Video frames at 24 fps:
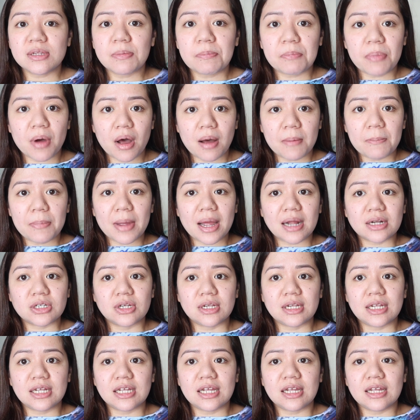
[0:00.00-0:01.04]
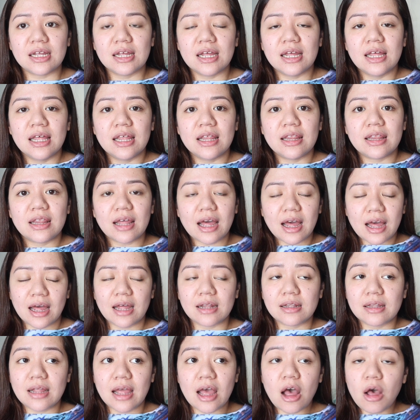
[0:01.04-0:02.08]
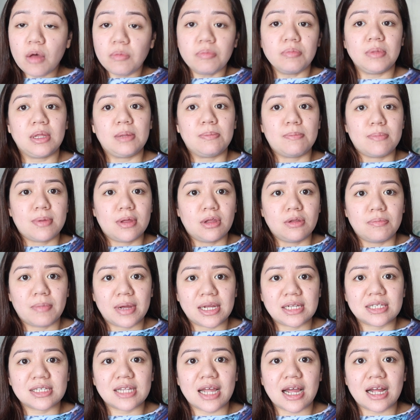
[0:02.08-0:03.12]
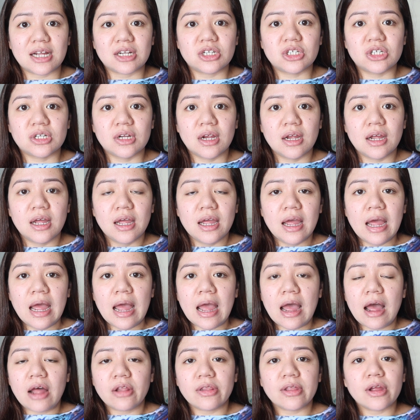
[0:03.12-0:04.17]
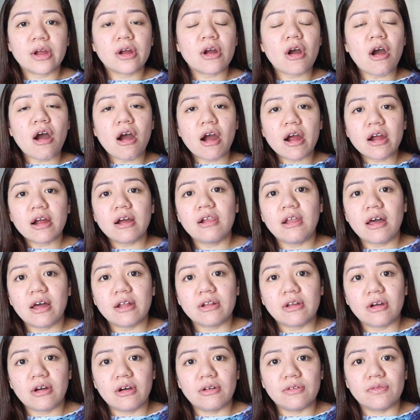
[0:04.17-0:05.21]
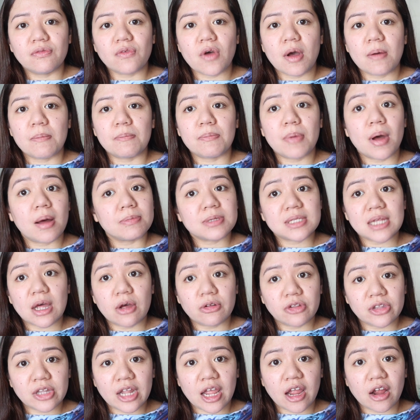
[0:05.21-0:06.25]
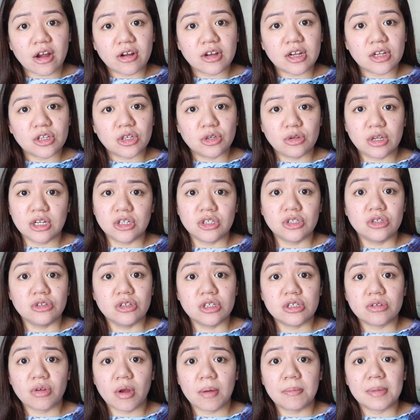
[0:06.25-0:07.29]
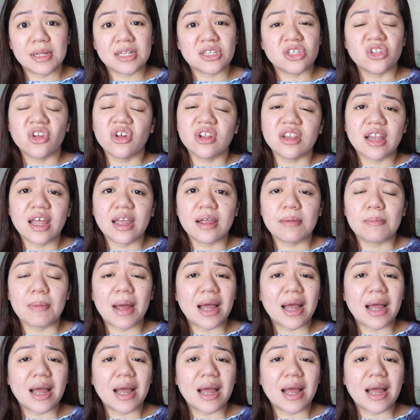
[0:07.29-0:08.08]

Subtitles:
pump actually that helped me build my stash. There are a lot of pumps out there that you can choose from. It's not like